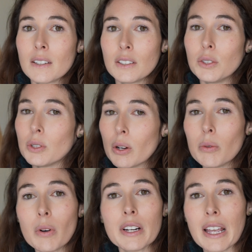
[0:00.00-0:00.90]
You don't
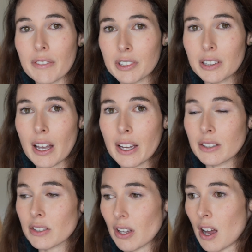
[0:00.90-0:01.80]
want every line
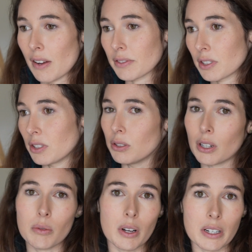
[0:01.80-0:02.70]
soft, you
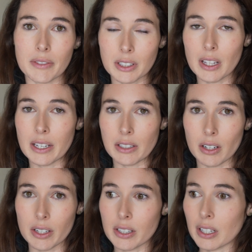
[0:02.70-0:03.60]
don't want every line
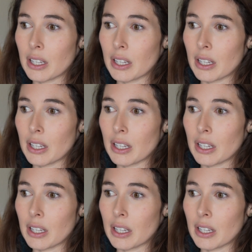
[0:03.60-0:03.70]
hard.